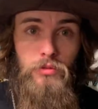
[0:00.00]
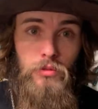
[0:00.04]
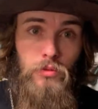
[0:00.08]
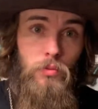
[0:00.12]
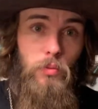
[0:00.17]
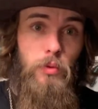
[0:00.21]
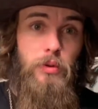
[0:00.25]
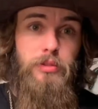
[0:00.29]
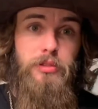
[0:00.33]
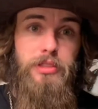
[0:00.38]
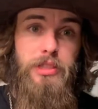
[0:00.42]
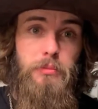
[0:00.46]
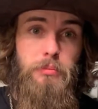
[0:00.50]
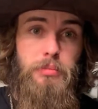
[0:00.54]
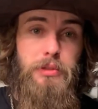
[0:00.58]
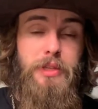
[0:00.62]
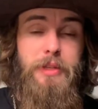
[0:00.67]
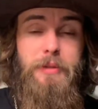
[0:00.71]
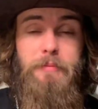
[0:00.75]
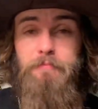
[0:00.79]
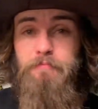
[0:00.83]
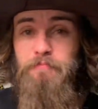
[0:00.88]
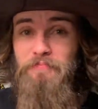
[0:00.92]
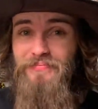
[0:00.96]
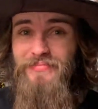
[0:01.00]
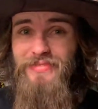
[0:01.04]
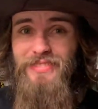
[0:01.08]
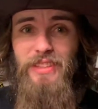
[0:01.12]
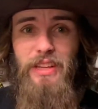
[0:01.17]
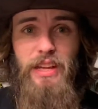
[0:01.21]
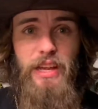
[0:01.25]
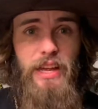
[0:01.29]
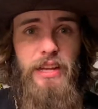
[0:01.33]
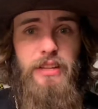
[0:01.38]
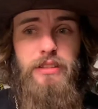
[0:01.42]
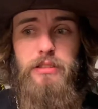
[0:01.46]
Well, simply,
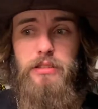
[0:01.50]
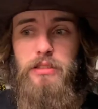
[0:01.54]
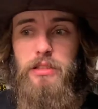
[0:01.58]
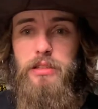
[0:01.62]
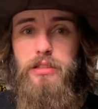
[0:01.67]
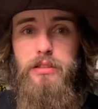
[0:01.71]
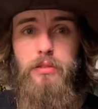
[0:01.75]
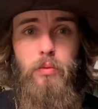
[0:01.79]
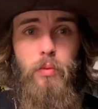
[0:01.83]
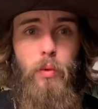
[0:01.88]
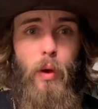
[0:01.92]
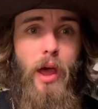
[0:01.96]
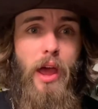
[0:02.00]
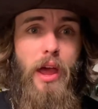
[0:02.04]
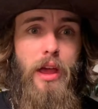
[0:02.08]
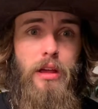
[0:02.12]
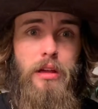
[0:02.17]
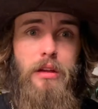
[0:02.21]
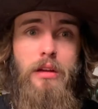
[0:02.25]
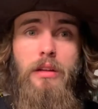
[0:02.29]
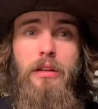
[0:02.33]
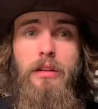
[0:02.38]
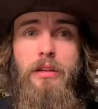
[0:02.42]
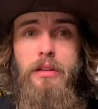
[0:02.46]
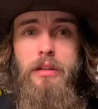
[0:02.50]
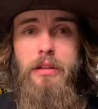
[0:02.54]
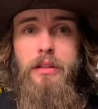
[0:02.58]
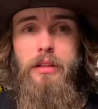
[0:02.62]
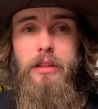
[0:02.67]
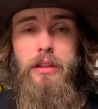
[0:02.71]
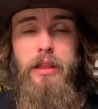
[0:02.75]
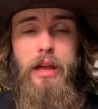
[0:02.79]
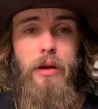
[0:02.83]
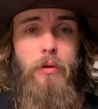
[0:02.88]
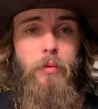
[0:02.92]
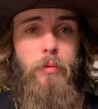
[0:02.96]
it's just a way
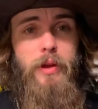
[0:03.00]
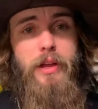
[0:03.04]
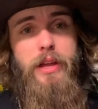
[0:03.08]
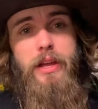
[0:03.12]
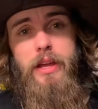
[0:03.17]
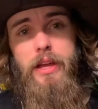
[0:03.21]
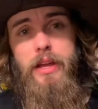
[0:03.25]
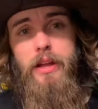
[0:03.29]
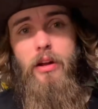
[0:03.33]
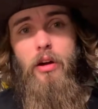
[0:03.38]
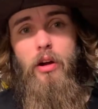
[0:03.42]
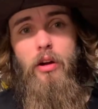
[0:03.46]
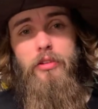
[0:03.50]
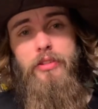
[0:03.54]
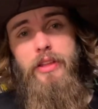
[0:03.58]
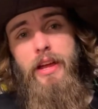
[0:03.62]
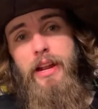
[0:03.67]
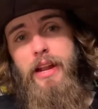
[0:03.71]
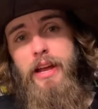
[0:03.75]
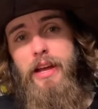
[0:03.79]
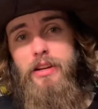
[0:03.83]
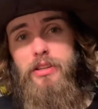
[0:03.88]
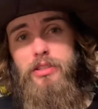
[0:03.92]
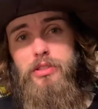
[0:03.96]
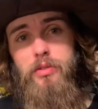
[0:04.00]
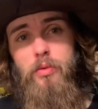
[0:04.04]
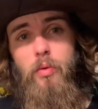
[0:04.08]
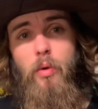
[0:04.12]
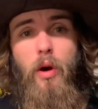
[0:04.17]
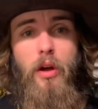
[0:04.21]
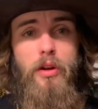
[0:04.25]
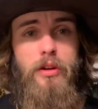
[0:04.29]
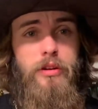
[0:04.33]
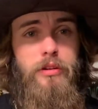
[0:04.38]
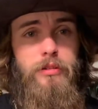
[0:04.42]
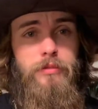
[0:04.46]
that we get all that extra
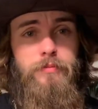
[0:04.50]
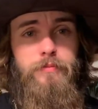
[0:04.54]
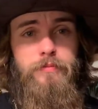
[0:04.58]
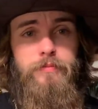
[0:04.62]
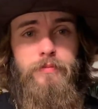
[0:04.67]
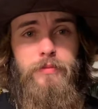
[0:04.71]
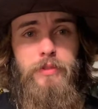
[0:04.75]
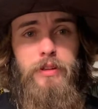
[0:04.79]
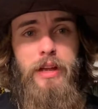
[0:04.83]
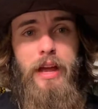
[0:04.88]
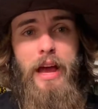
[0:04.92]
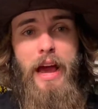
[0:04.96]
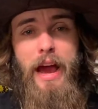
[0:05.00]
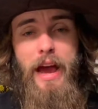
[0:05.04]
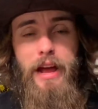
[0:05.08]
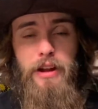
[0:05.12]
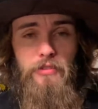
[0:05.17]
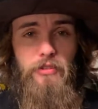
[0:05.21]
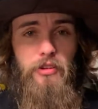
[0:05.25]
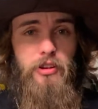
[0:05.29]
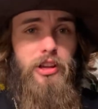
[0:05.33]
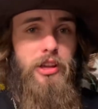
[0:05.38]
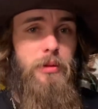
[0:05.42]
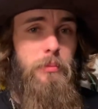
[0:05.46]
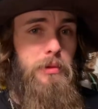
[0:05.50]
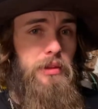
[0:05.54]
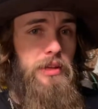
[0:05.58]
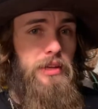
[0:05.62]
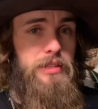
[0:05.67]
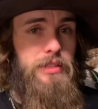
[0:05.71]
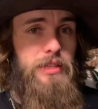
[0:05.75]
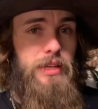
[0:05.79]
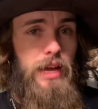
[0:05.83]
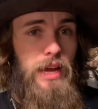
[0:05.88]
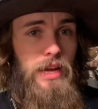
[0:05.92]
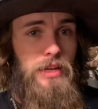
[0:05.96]
water out of our
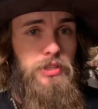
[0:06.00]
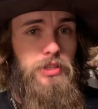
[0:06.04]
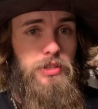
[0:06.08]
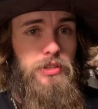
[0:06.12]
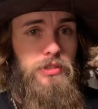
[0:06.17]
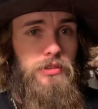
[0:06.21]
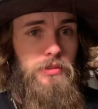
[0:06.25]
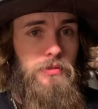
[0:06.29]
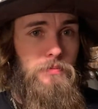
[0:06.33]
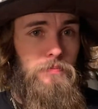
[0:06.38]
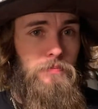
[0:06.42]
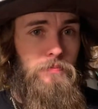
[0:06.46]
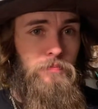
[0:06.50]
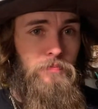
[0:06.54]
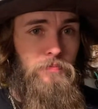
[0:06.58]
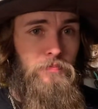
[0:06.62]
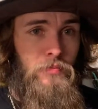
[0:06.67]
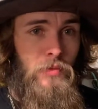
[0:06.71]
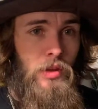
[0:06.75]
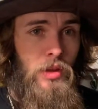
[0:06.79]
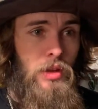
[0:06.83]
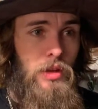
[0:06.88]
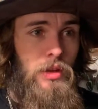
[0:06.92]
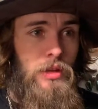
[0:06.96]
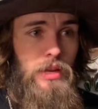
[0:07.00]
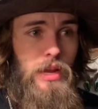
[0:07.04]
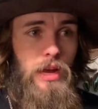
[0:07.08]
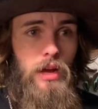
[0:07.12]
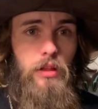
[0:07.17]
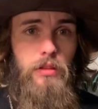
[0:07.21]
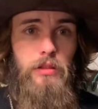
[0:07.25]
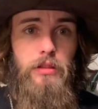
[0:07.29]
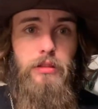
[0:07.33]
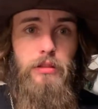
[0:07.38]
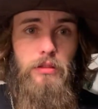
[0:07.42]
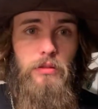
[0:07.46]
chameleons' cages.
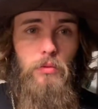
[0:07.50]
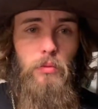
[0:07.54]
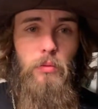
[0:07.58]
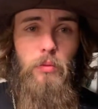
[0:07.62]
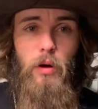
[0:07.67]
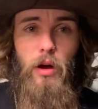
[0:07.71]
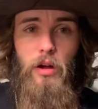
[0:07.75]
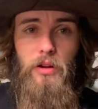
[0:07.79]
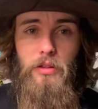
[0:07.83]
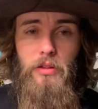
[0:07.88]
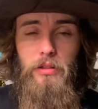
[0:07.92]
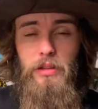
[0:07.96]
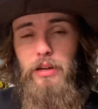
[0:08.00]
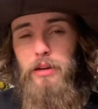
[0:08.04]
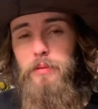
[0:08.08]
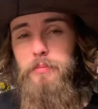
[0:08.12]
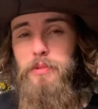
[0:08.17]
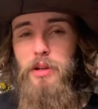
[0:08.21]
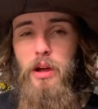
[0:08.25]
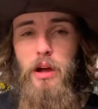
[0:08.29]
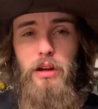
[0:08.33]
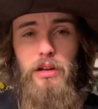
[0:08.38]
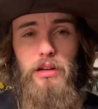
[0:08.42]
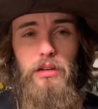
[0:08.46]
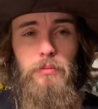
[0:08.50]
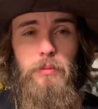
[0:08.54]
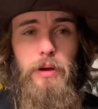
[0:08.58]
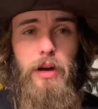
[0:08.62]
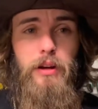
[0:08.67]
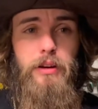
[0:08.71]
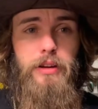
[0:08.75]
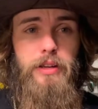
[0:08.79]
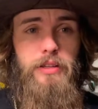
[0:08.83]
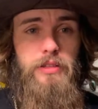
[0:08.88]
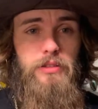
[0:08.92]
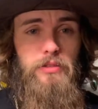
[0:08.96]
Now, the water that I'm talking
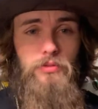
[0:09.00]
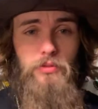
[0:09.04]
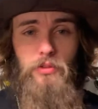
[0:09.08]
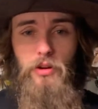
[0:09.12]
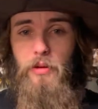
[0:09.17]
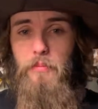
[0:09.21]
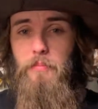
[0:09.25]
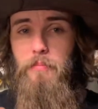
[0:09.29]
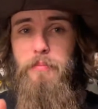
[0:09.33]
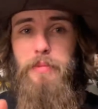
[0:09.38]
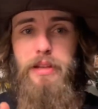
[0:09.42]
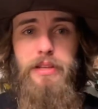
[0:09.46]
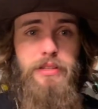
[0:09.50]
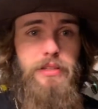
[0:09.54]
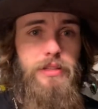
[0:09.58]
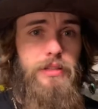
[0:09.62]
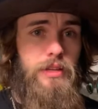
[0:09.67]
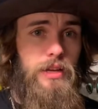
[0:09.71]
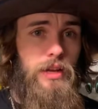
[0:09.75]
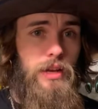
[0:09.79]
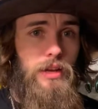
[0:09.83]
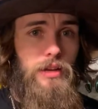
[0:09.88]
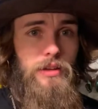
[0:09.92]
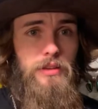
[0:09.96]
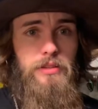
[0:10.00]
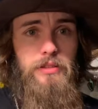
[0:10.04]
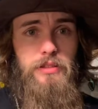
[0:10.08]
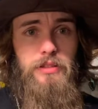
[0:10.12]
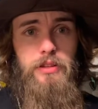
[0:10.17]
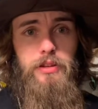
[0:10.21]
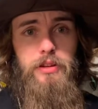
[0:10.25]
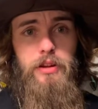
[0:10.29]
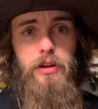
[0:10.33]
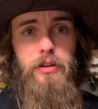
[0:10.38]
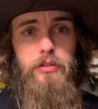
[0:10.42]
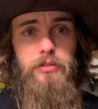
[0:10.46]
about is from mistings,
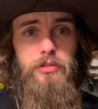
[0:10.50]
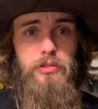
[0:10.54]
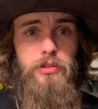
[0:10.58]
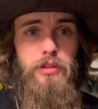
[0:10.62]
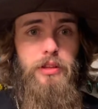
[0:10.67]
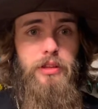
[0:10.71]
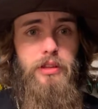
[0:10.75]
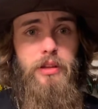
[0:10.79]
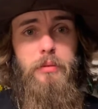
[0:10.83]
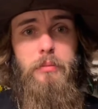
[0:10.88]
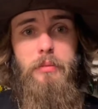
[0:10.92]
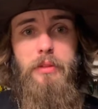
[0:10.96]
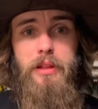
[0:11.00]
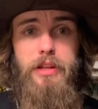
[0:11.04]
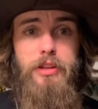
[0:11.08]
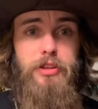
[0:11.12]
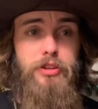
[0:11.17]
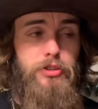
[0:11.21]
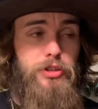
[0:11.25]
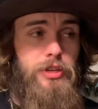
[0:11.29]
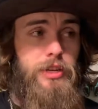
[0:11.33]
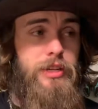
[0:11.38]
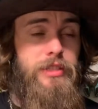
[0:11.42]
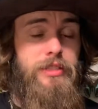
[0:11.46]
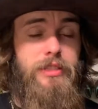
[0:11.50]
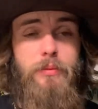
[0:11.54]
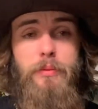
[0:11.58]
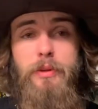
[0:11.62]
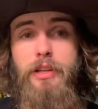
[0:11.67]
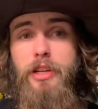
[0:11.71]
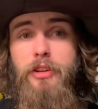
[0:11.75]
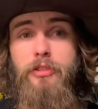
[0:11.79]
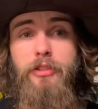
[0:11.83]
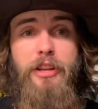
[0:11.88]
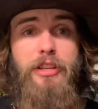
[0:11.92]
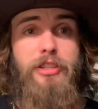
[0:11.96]
so the chameleon drinks and we
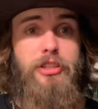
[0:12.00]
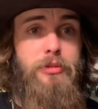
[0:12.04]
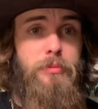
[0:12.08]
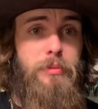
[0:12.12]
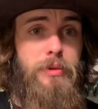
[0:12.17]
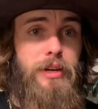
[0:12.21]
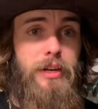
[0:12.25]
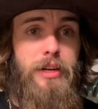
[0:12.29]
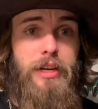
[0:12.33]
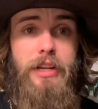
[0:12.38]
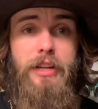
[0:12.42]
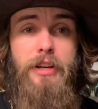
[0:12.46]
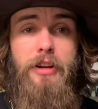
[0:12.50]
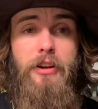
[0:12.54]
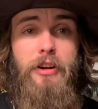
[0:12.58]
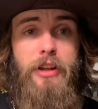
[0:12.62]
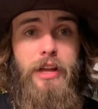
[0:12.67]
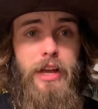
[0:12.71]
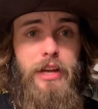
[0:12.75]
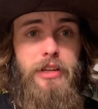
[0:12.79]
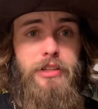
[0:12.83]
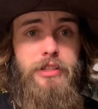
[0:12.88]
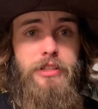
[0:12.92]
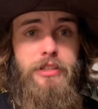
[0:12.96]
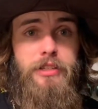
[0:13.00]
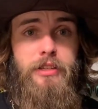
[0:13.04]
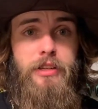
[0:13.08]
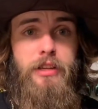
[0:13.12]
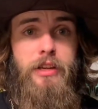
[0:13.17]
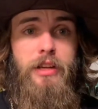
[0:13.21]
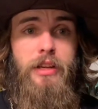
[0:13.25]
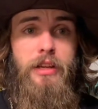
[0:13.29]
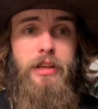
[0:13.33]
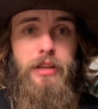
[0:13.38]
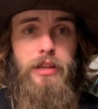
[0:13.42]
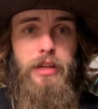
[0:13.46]
can raise humidity in our cages.
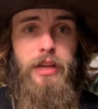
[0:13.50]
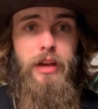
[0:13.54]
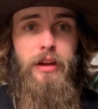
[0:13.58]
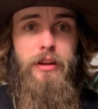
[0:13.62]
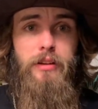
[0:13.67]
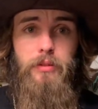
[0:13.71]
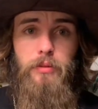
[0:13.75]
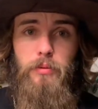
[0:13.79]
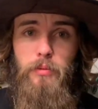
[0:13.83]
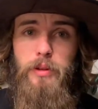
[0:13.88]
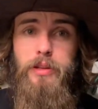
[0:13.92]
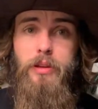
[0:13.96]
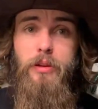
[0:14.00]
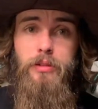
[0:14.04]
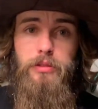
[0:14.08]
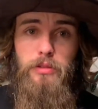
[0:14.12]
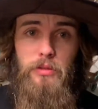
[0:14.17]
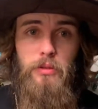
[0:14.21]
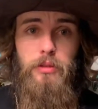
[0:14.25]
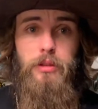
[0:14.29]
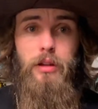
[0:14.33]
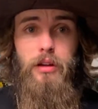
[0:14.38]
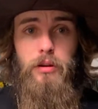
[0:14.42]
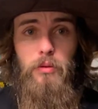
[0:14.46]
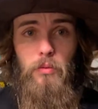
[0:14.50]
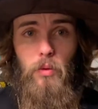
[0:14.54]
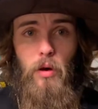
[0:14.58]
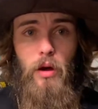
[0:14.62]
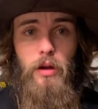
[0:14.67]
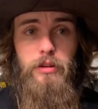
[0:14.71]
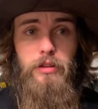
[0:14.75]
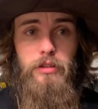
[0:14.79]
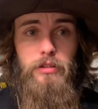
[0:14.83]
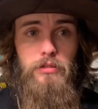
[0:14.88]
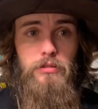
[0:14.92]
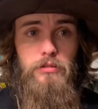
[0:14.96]
Yeah, we go through a lot of
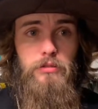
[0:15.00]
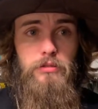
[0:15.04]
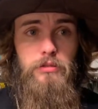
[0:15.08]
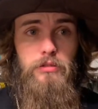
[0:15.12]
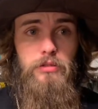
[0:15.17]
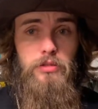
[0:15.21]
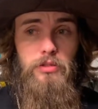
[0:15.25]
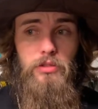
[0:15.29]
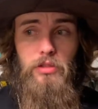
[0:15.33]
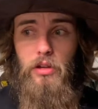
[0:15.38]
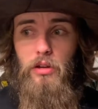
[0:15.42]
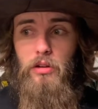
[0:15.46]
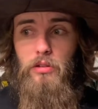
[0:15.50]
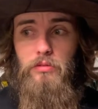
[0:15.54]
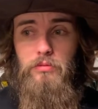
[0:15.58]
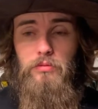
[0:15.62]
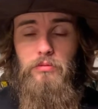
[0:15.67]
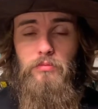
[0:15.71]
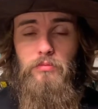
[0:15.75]
water. So,